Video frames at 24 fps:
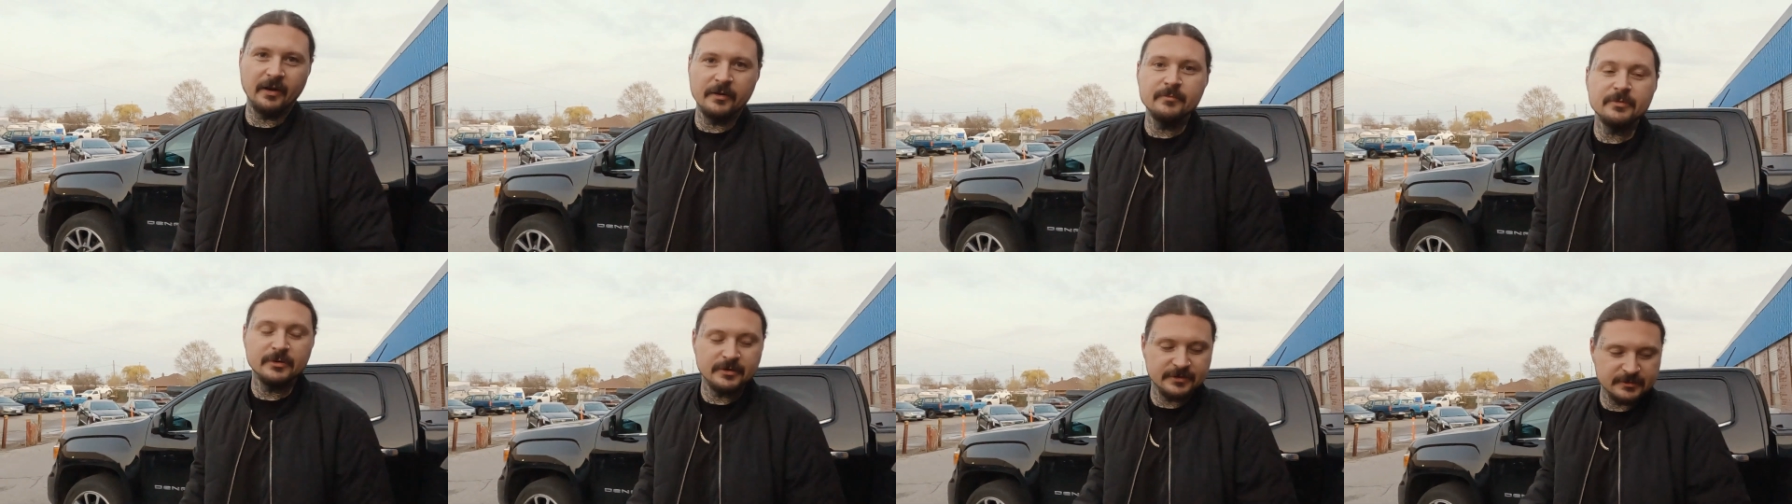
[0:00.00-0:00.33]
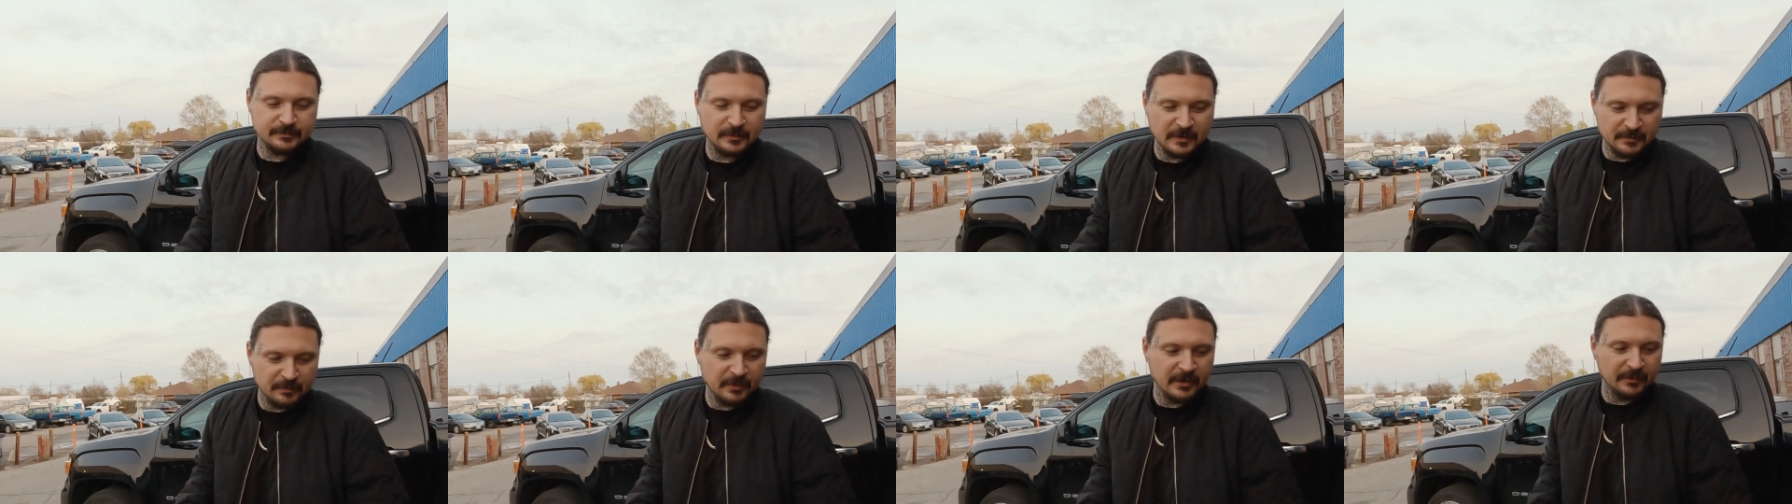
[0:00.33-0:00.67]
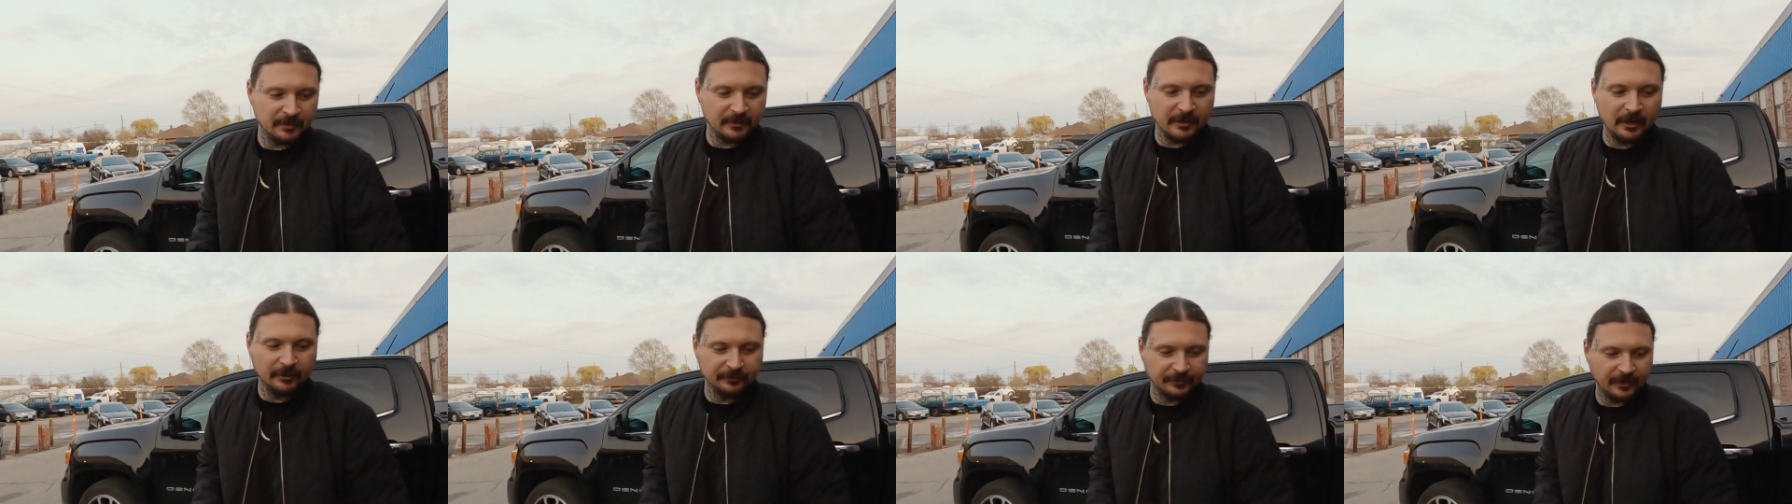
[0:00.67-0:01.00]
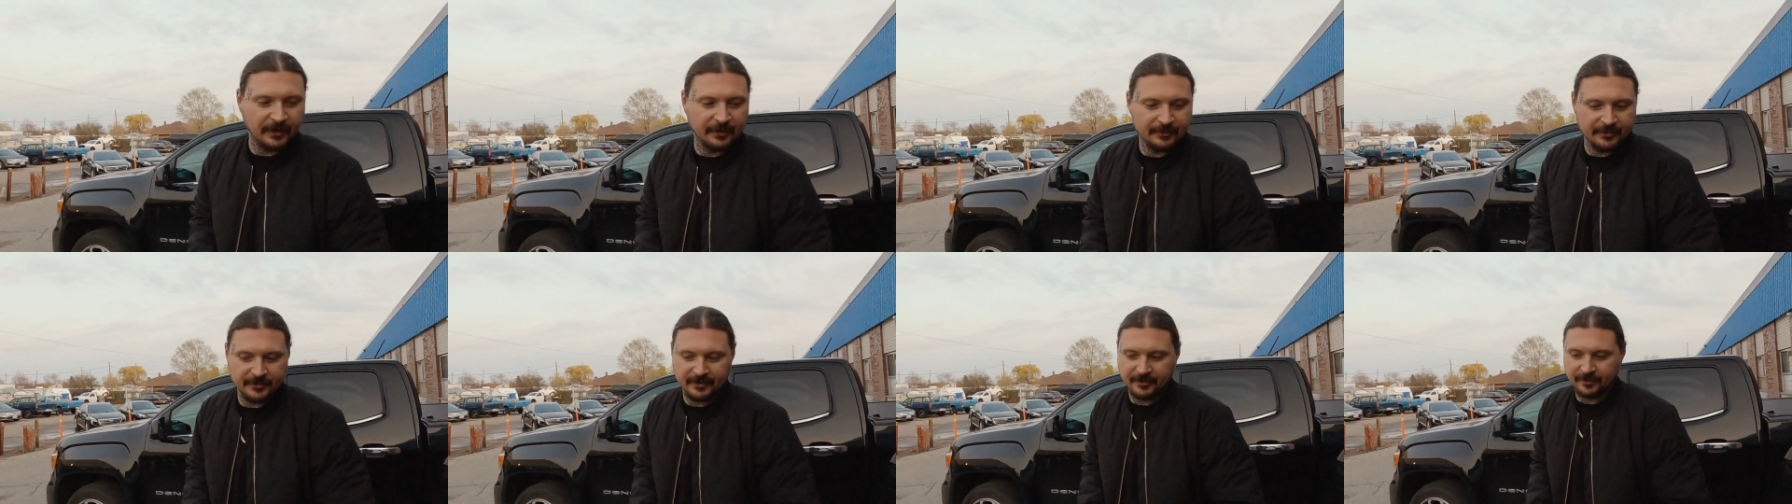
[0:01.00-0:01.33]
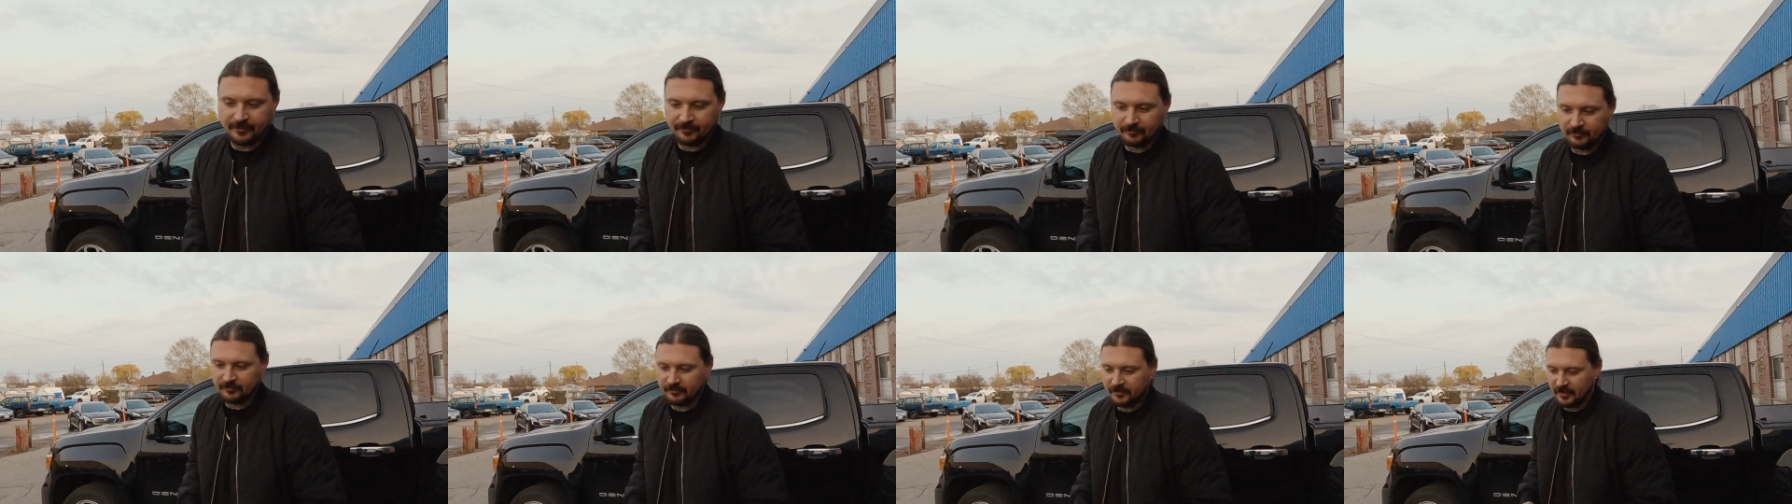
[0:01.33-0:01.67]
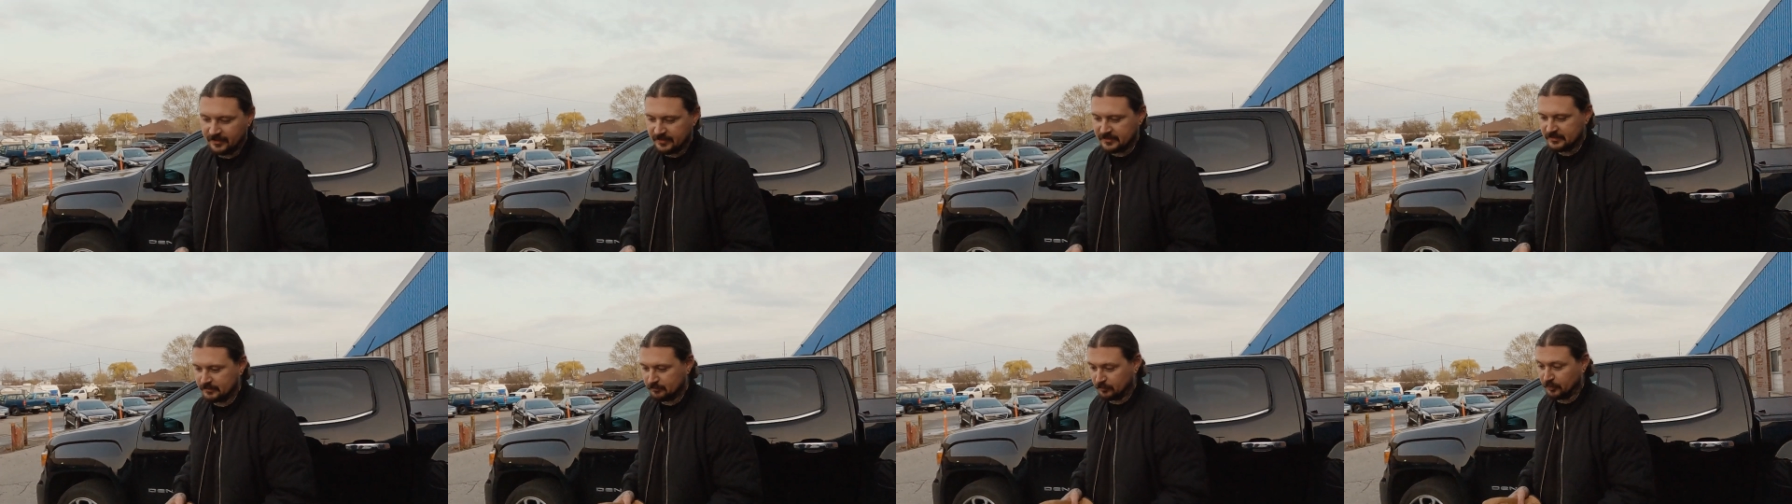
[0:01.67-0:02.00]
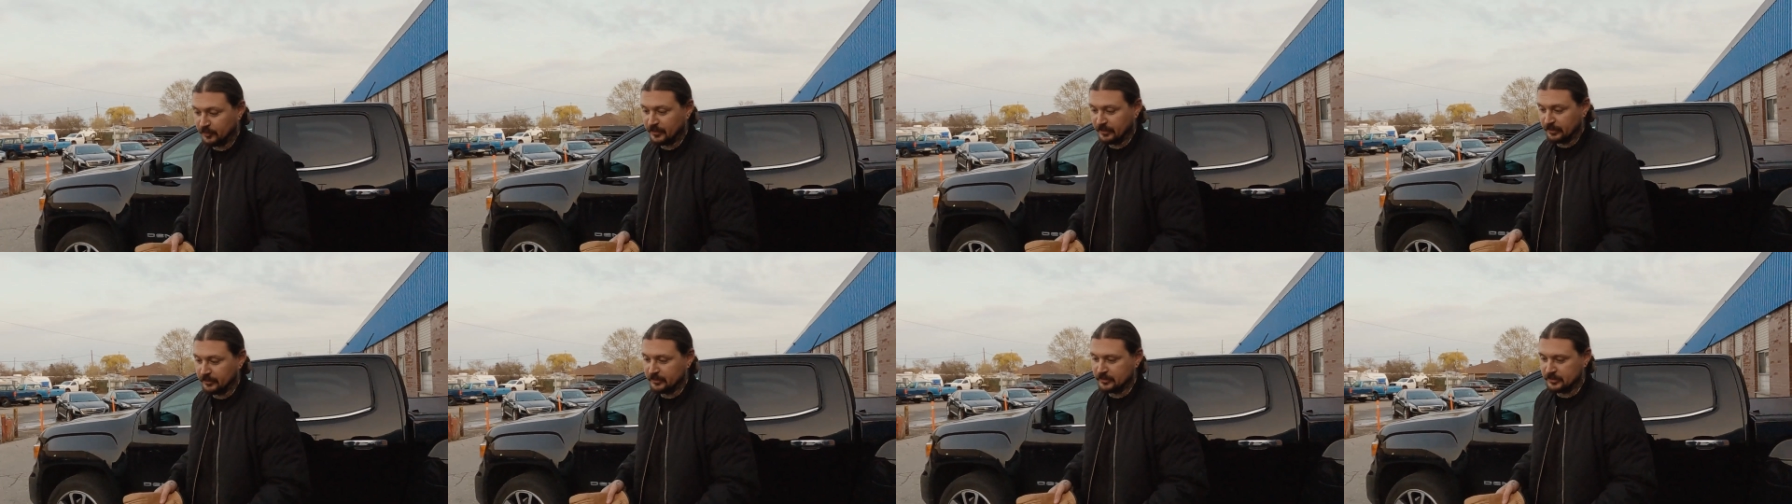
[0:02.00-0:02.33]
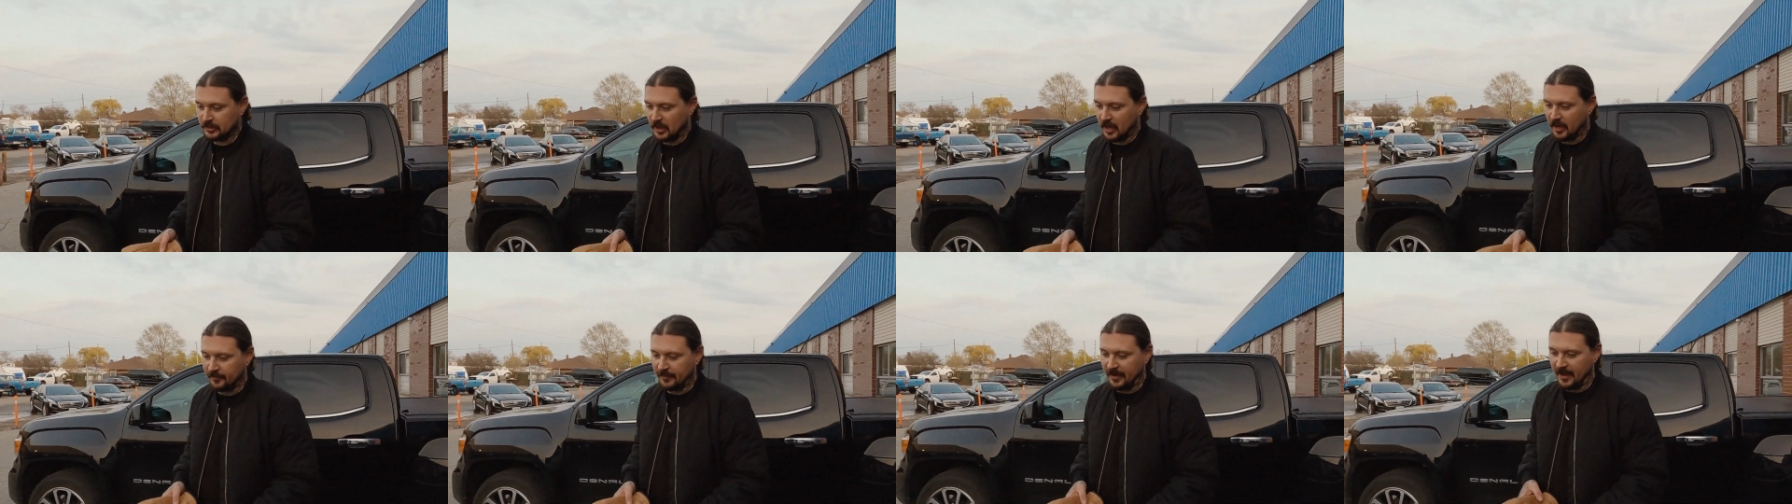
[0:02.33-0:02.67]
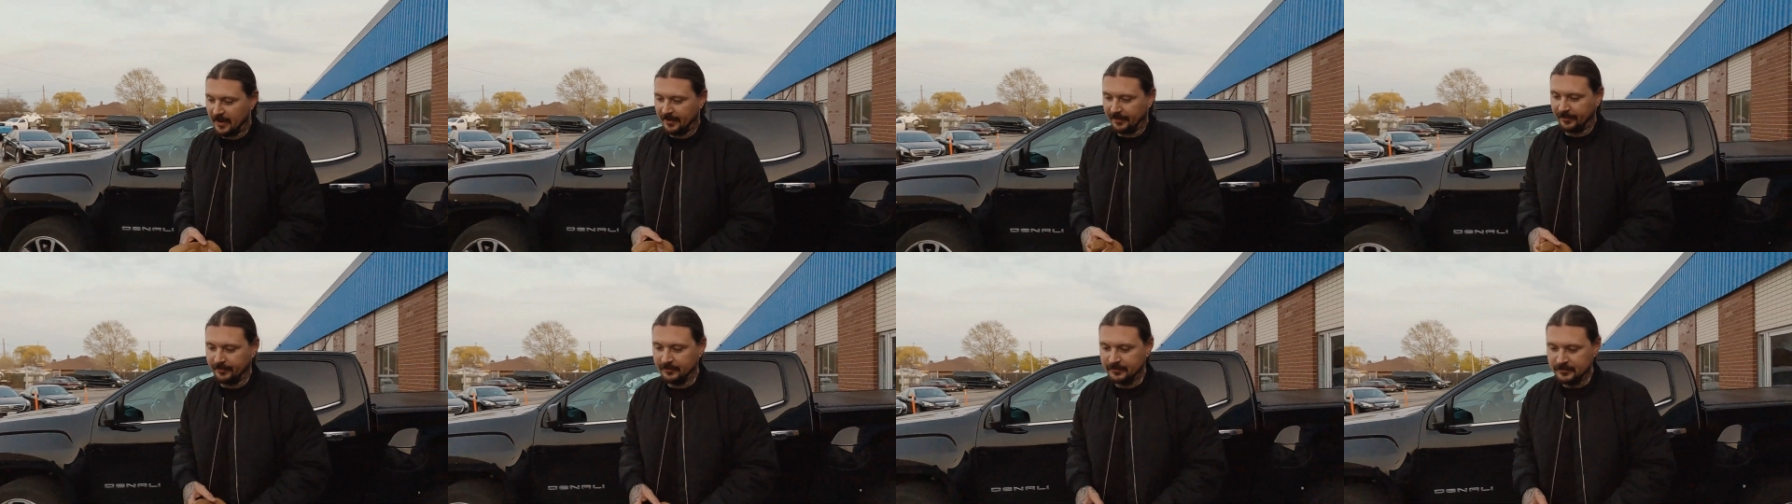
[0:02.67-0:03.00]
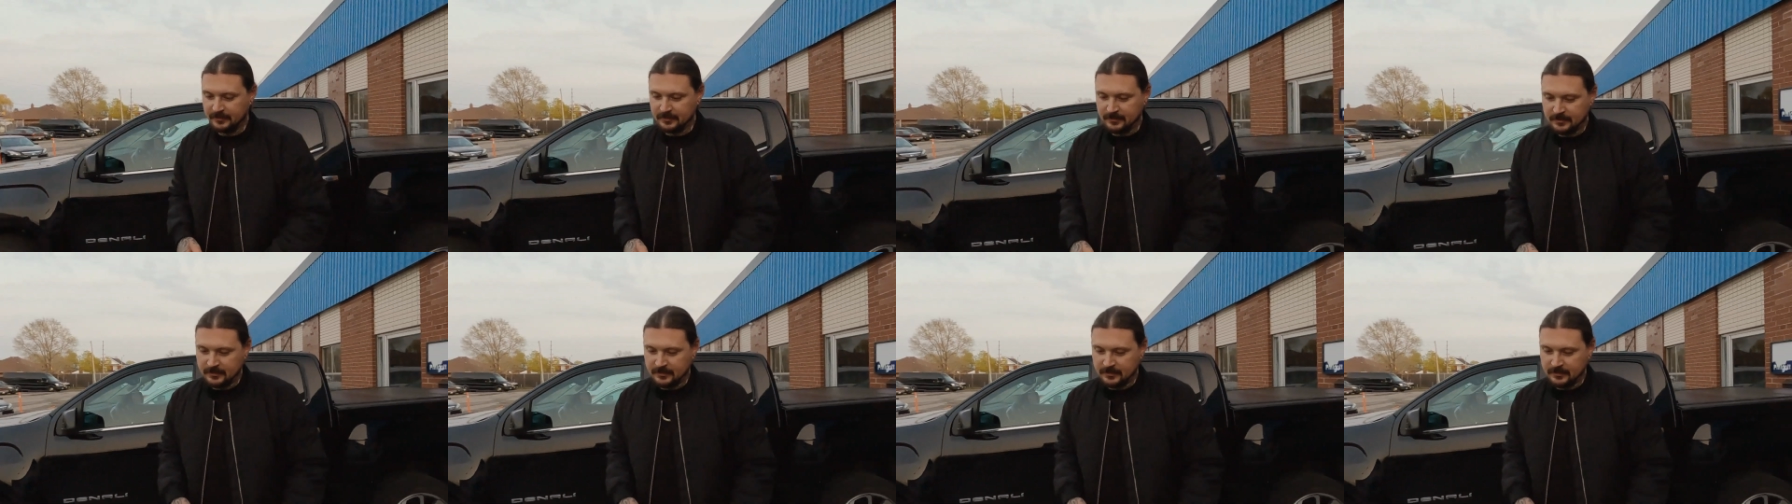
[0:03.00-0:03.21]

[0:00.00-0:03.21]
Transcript: And there's been people out there that have done a pretty good job at it.